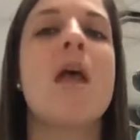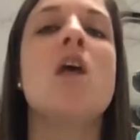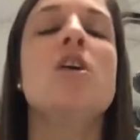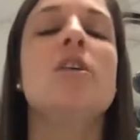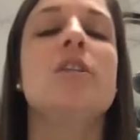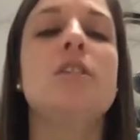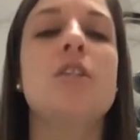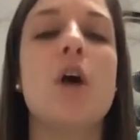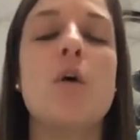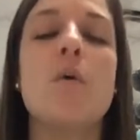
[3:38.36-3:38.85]

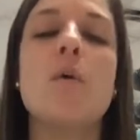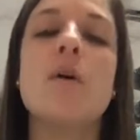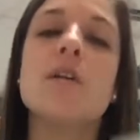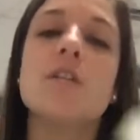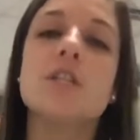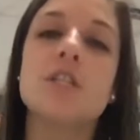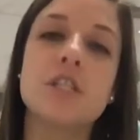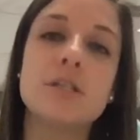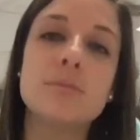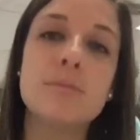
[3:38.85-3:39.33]
So
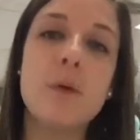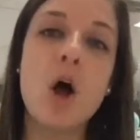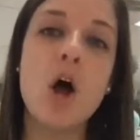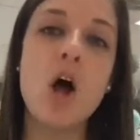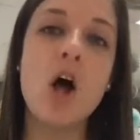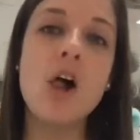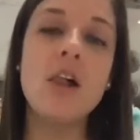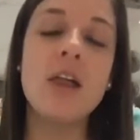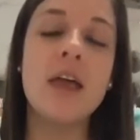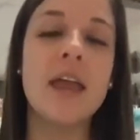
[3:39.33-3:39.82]

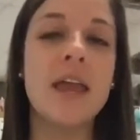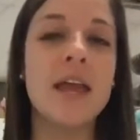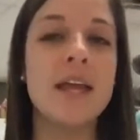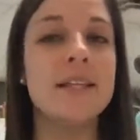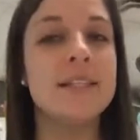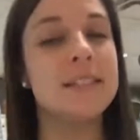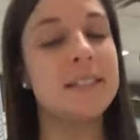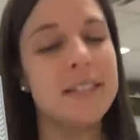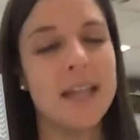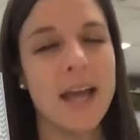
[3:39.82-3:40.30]
small
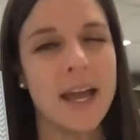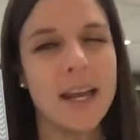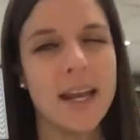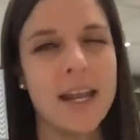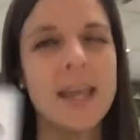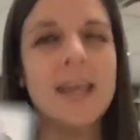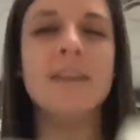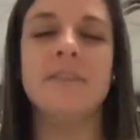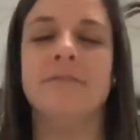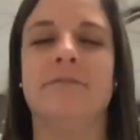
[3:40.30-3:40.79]
and
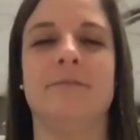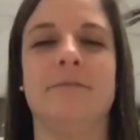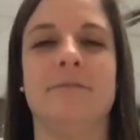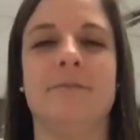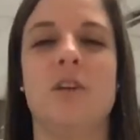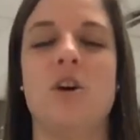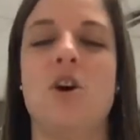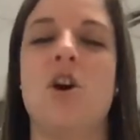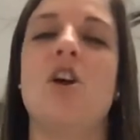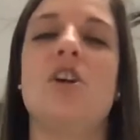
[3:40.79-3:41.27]
tiny
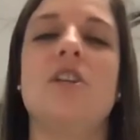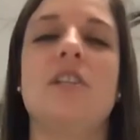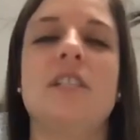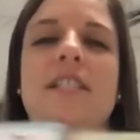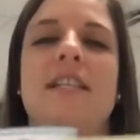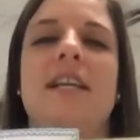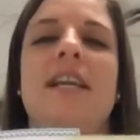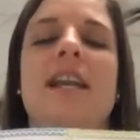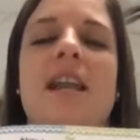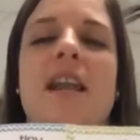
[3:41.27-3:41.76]
are
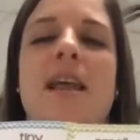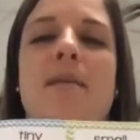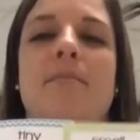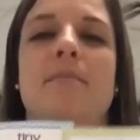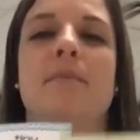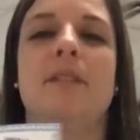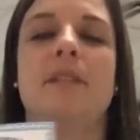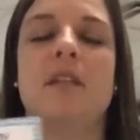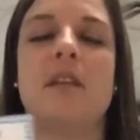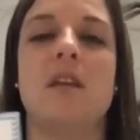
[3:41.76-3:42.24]

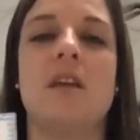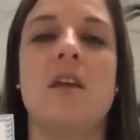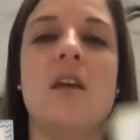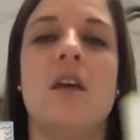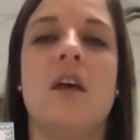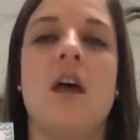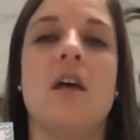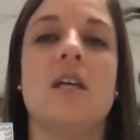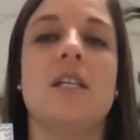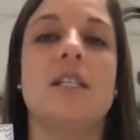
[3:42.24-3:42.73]
synonyms.
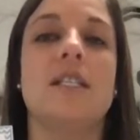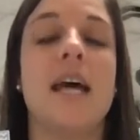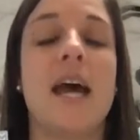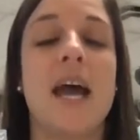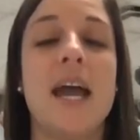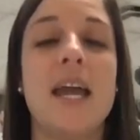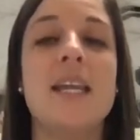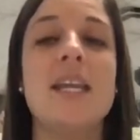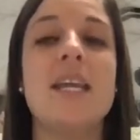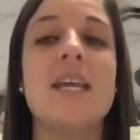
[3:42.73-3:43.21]

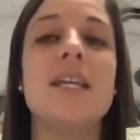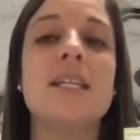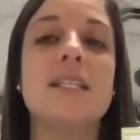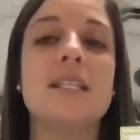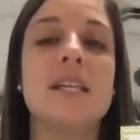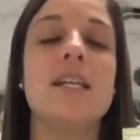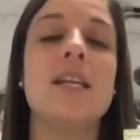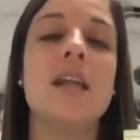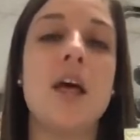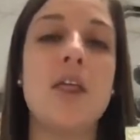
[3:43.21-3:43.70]
Tiny is
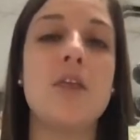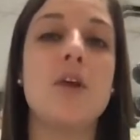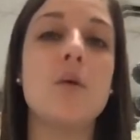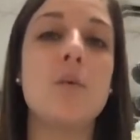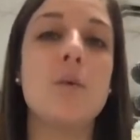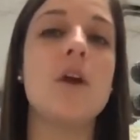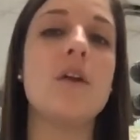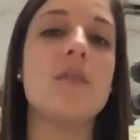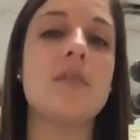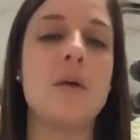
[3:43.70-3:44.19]
another
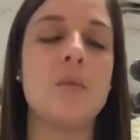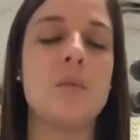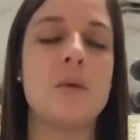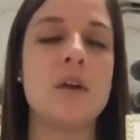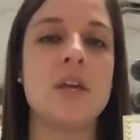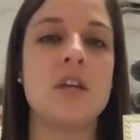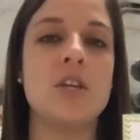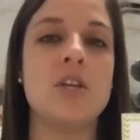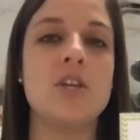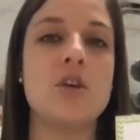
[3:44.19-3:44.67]
word that we
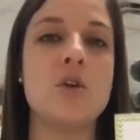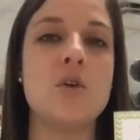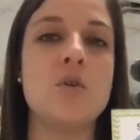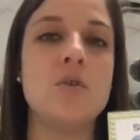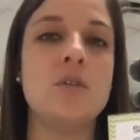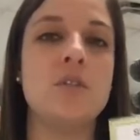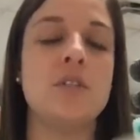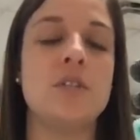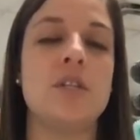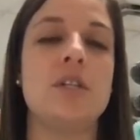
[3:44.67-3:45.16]
could
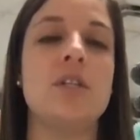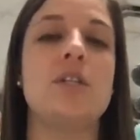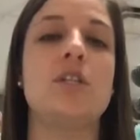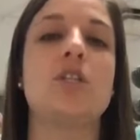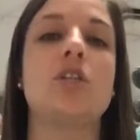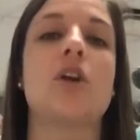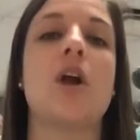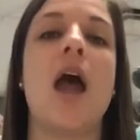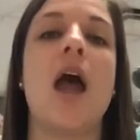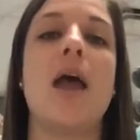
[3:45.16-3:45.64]
use to
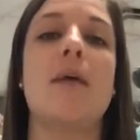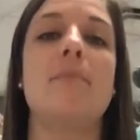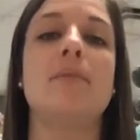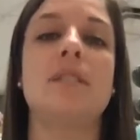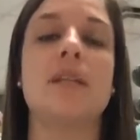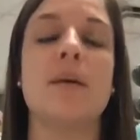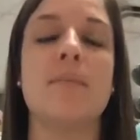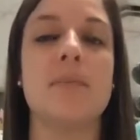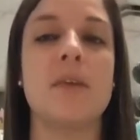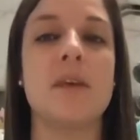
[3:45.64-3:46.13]
describe
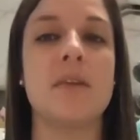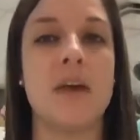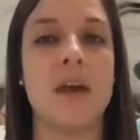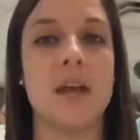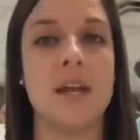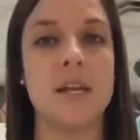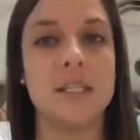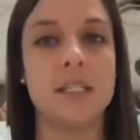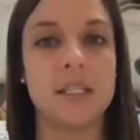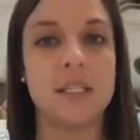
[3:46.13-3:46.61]
something
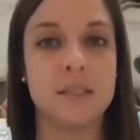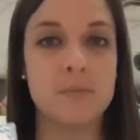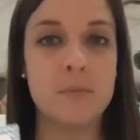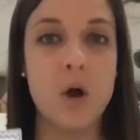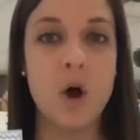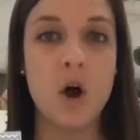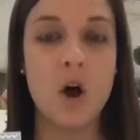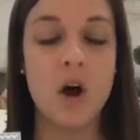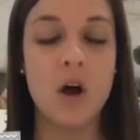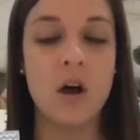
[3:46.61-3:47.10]
that is
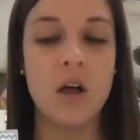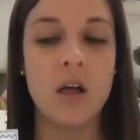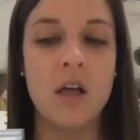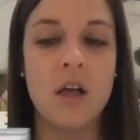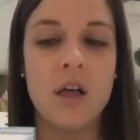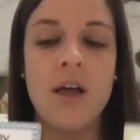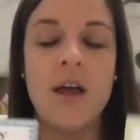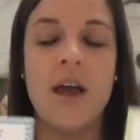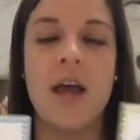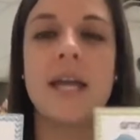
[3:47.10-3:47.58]
small.
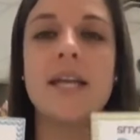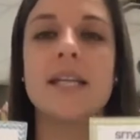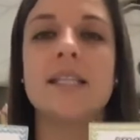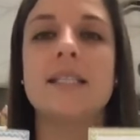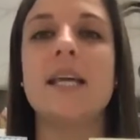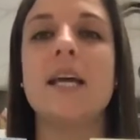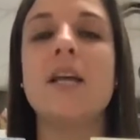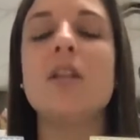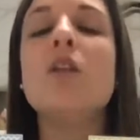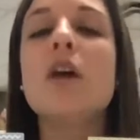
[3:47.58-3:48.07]
I could
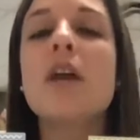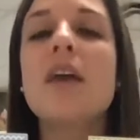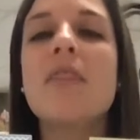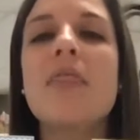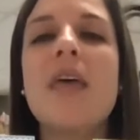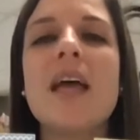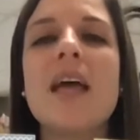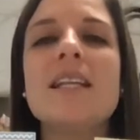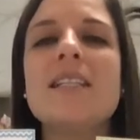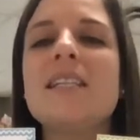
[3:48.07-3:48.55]
say, look at
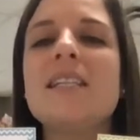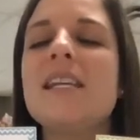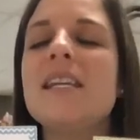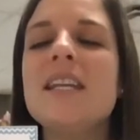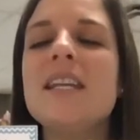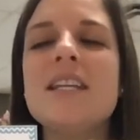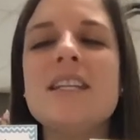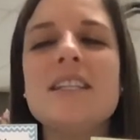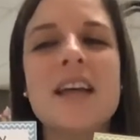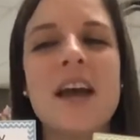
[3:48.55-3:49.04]
that
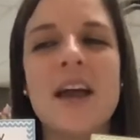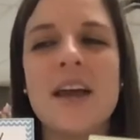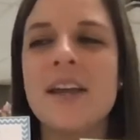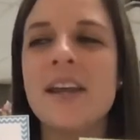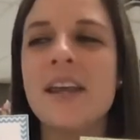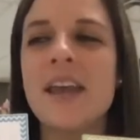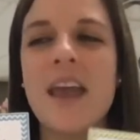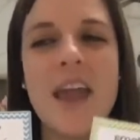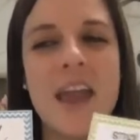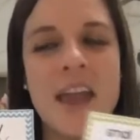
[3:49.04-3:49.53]
teeny
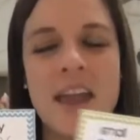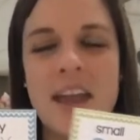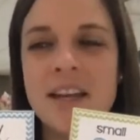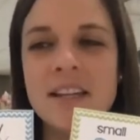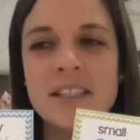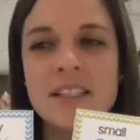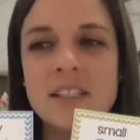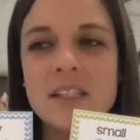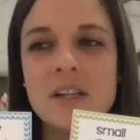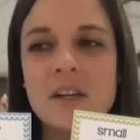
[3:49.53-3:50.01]
tiny
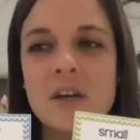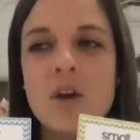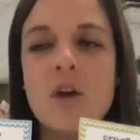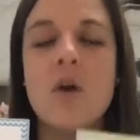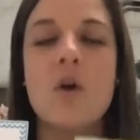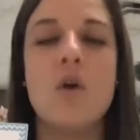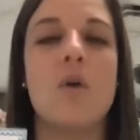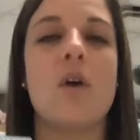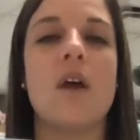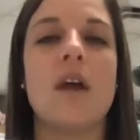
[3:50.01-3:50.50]
ant.
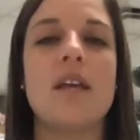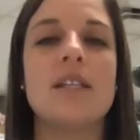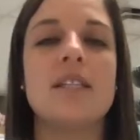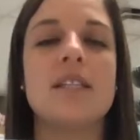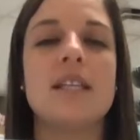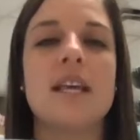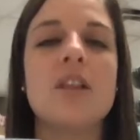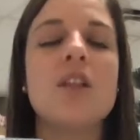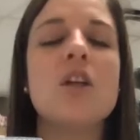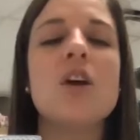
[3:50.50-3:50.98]
Or I could
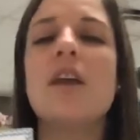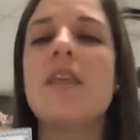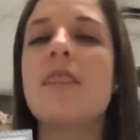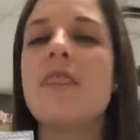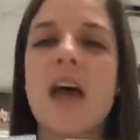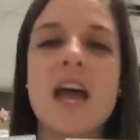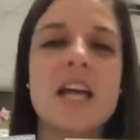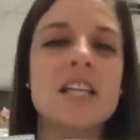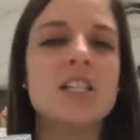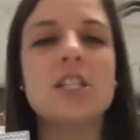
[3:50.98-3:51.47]
say, look at
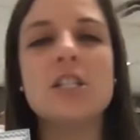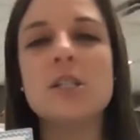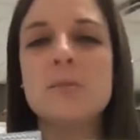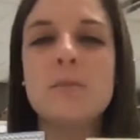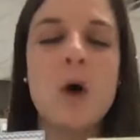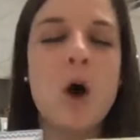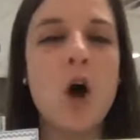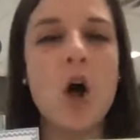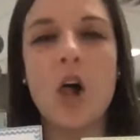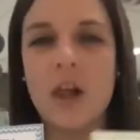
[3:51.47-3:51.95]
that
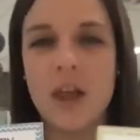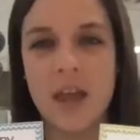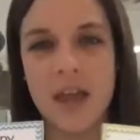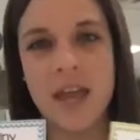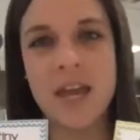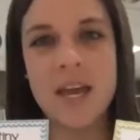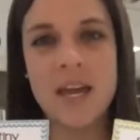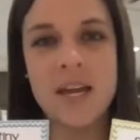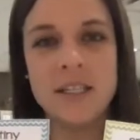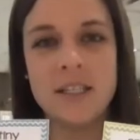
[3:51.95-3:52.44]
small
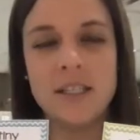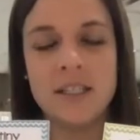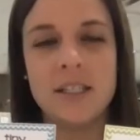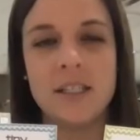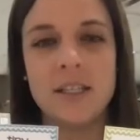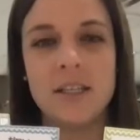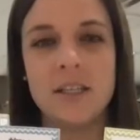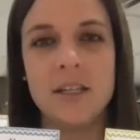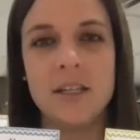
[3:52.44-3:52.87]
ant.